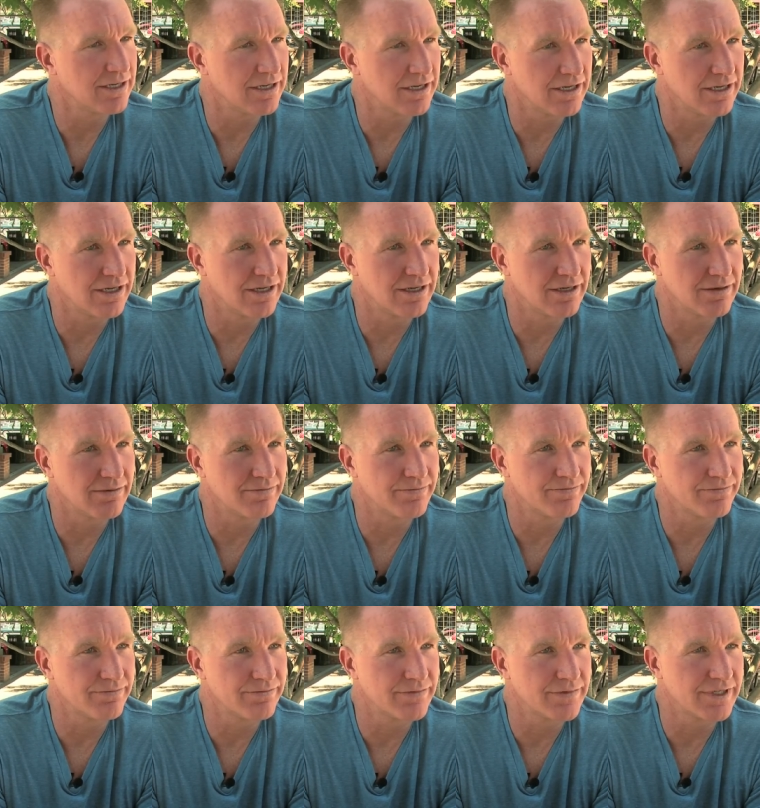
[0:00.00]
um,
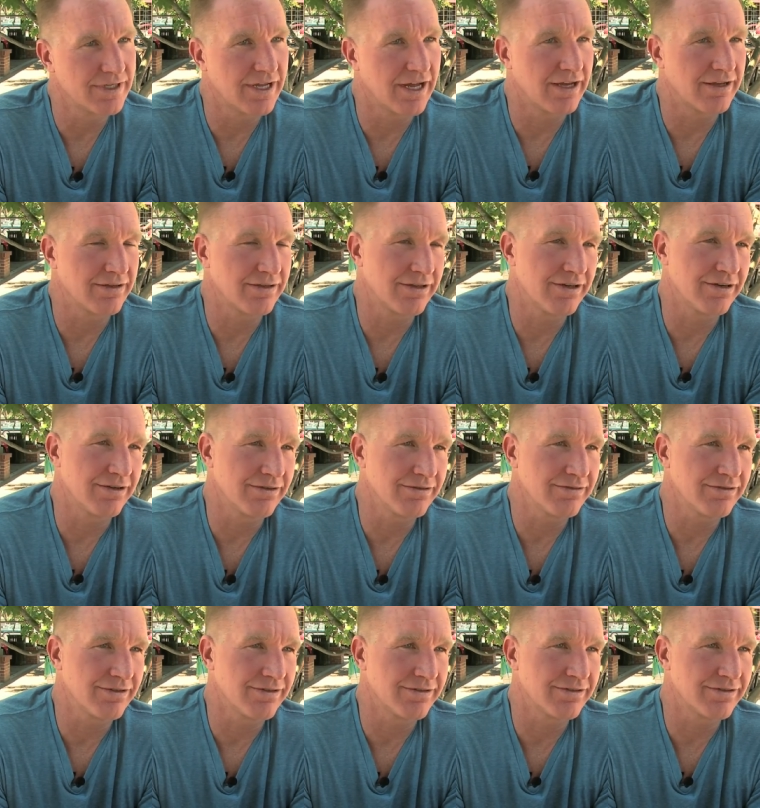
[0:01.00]
got you know
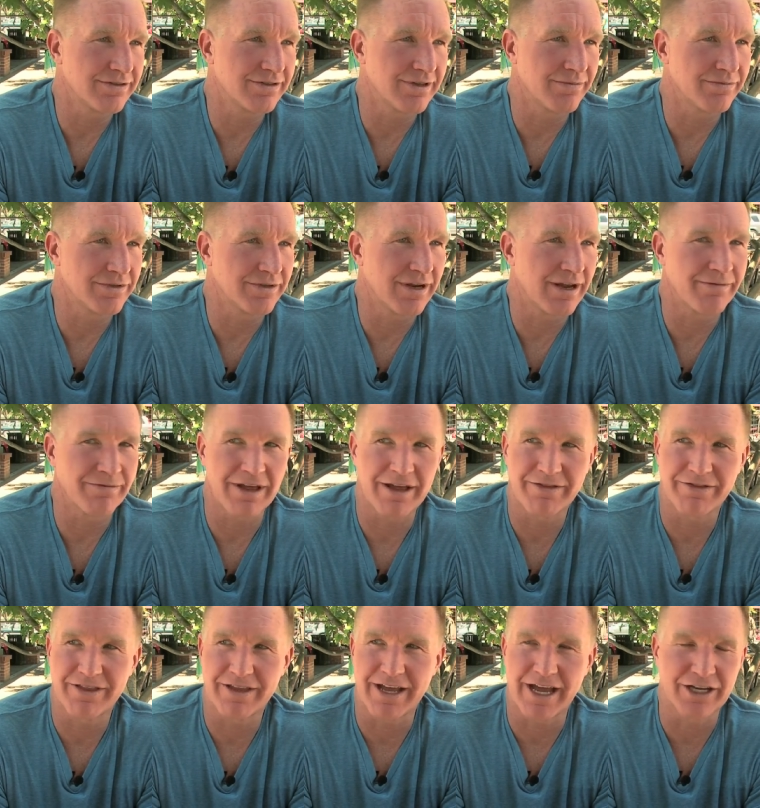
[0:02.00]
something I've, I,
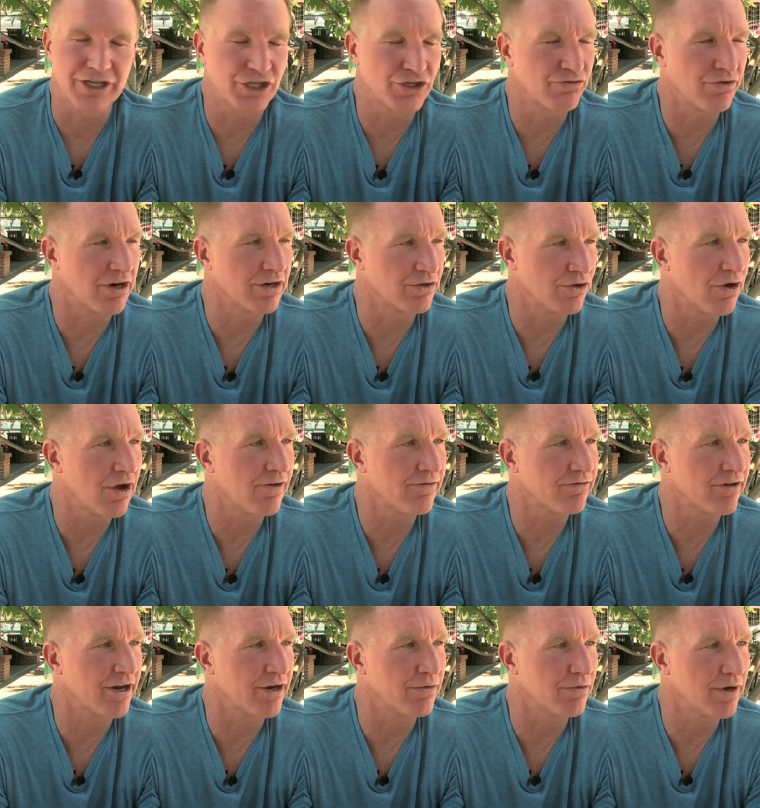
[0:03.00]
think I shrugged off
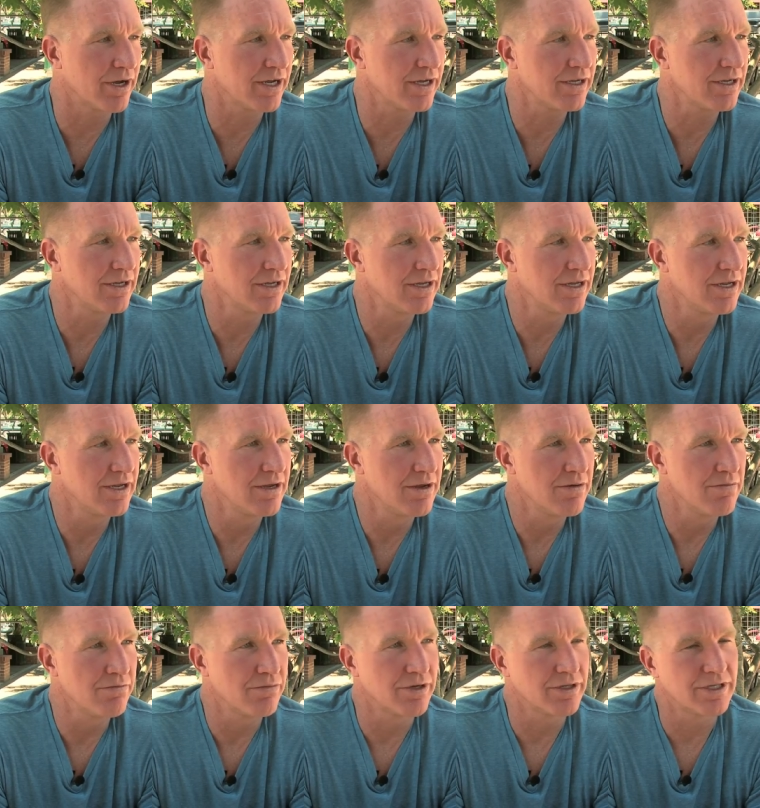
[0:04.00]
right away. Right.
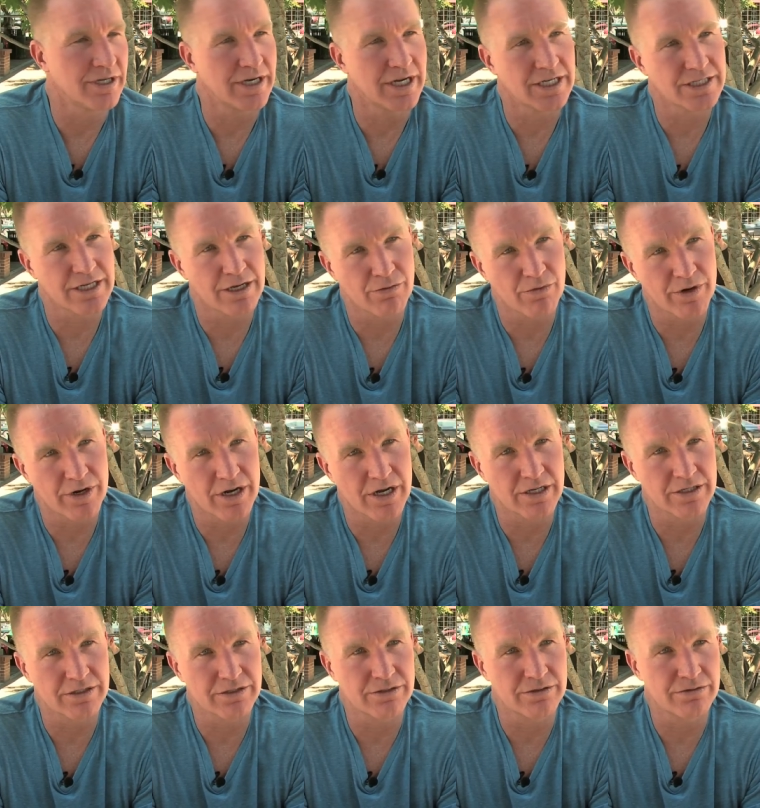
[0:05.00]
But then as I went
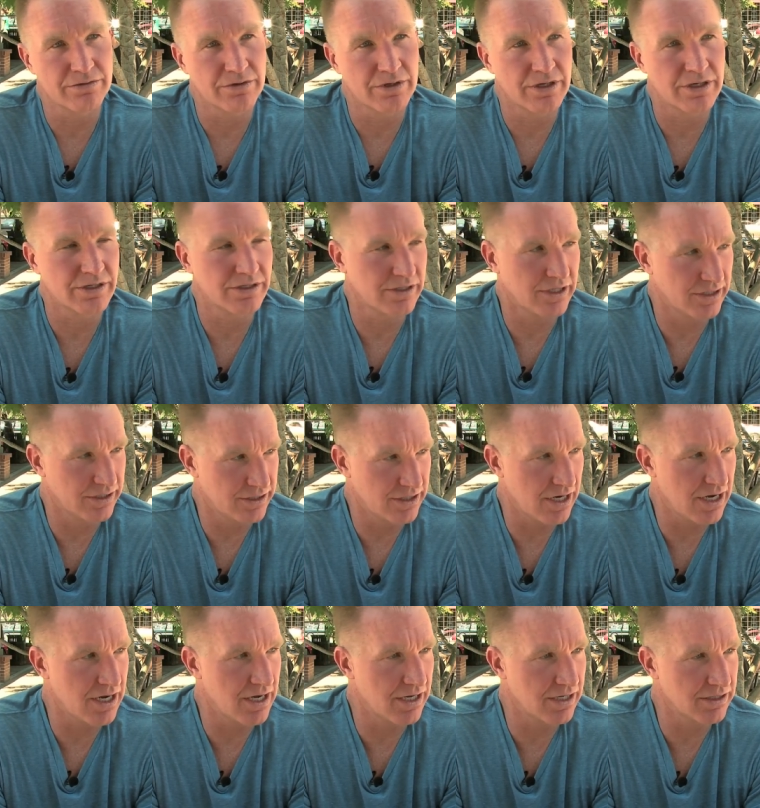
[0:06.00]
on to uh, St.
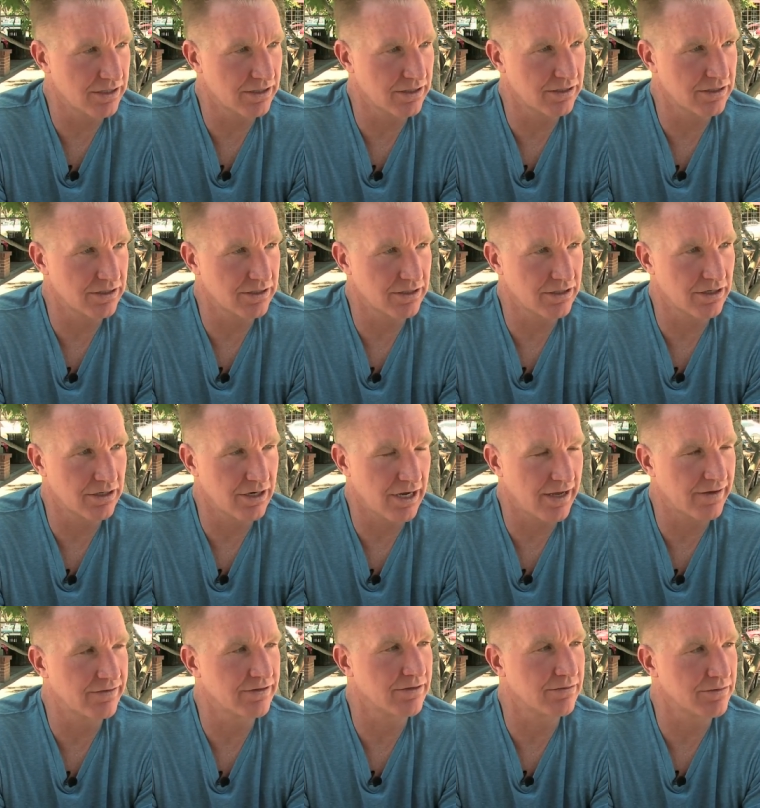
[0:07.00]
John's and started
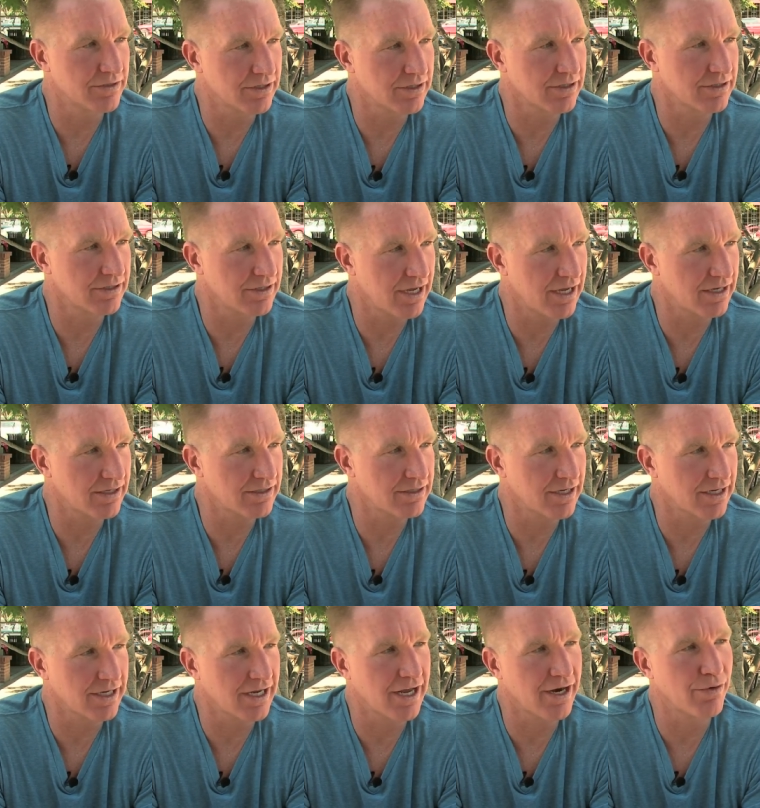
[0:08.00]
having some success,
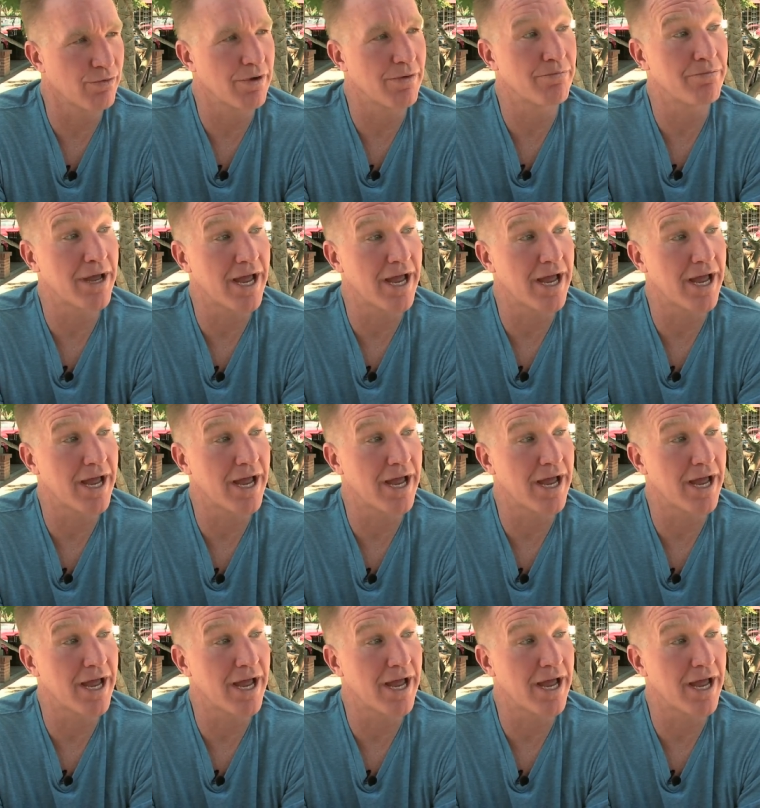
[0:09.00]
I kind of went